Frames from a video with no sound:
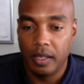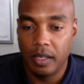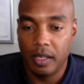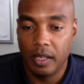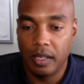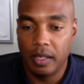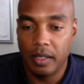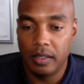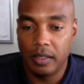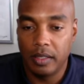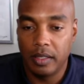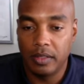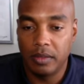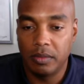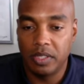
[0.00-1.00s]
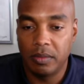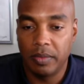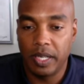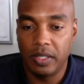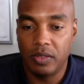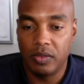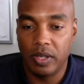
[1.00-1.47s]
uh, custom
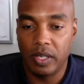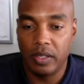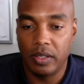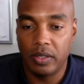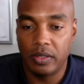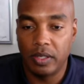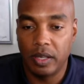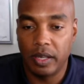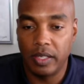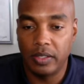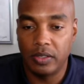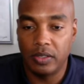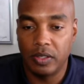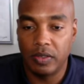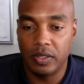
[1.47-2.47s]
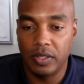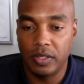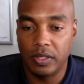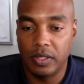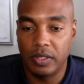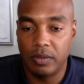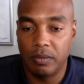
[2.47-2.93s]
semi trailers, audit
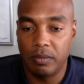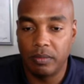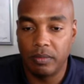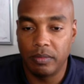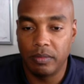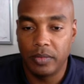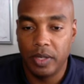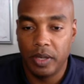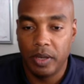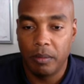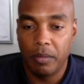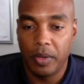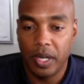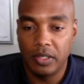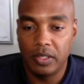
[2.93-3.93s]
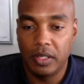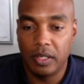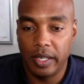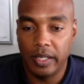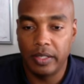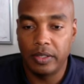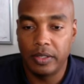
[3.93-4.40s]
services,
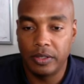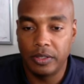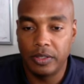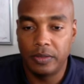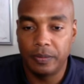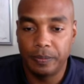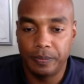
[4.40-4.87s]
modulators,